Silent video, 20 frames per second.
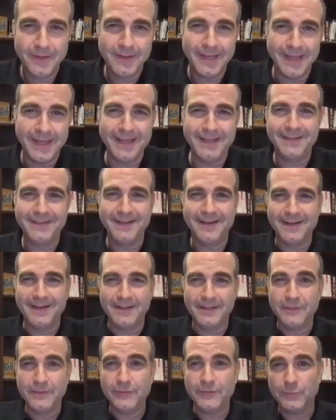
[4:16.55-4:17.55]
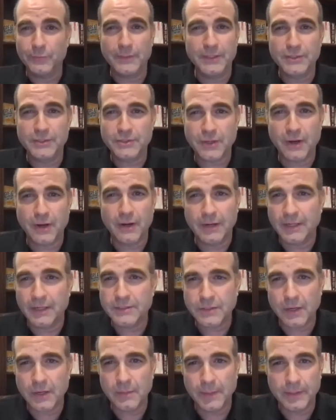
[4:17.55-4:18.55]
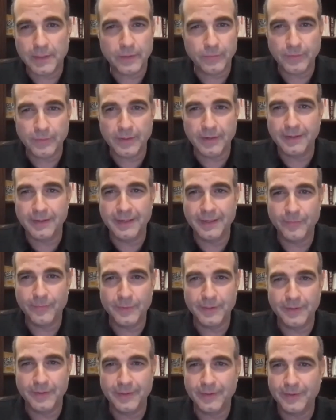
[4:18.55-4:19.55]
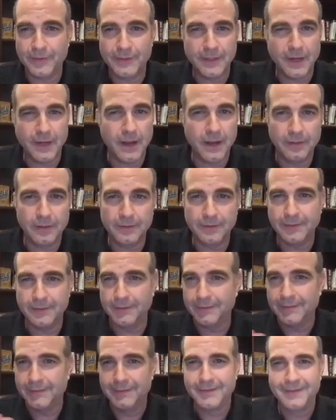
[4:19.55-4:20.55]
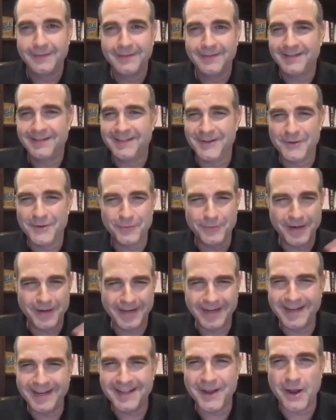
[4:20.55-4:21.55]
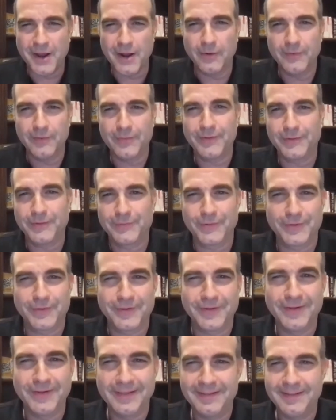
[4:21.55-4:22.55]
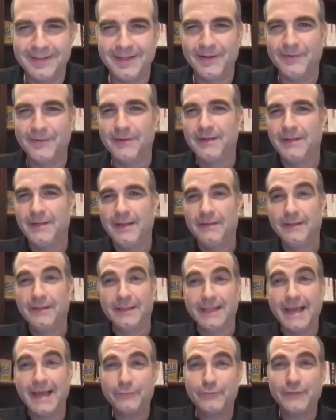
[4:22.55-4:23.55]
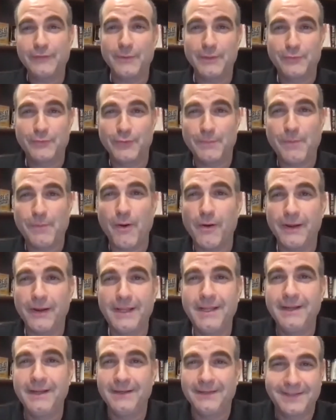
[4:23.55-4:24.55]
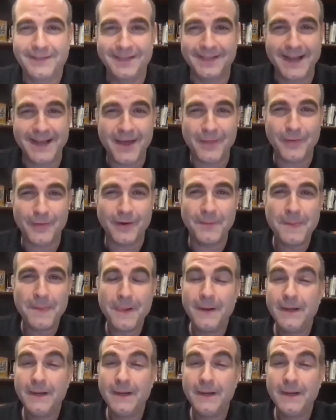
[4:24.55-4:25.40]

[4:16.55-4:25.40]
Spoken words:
And this is when I started my career, you know, when you're young and you're, you know, ready to go and things are good, you know. They left, they went to a party together.